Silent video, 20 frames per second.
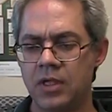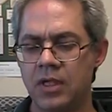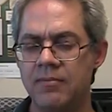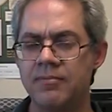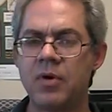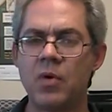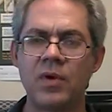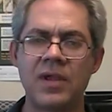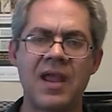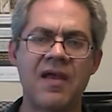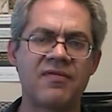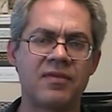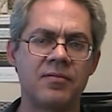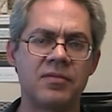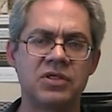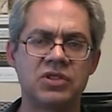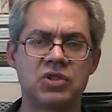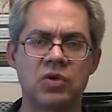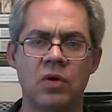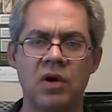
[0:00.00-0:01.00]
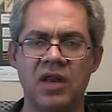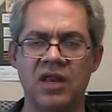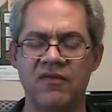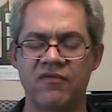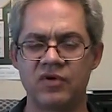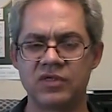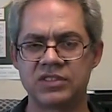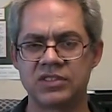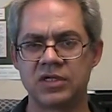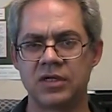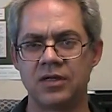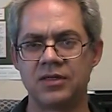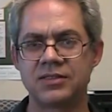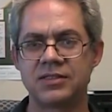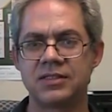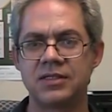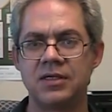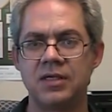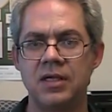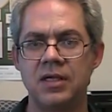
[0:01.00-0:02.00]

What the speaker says: But we have the majority of results.